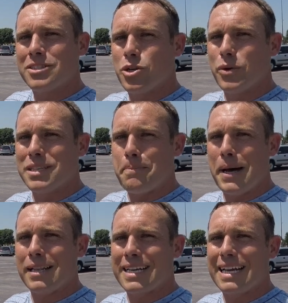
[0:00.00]
to what the
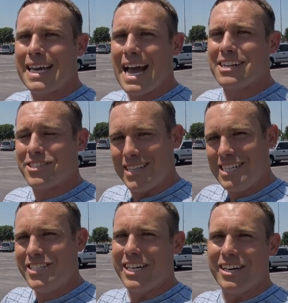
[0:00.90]
Pelican Catch
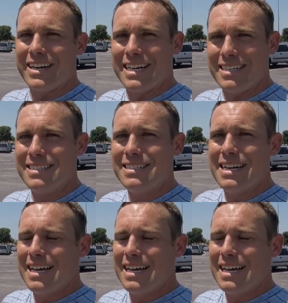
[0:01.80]
this year is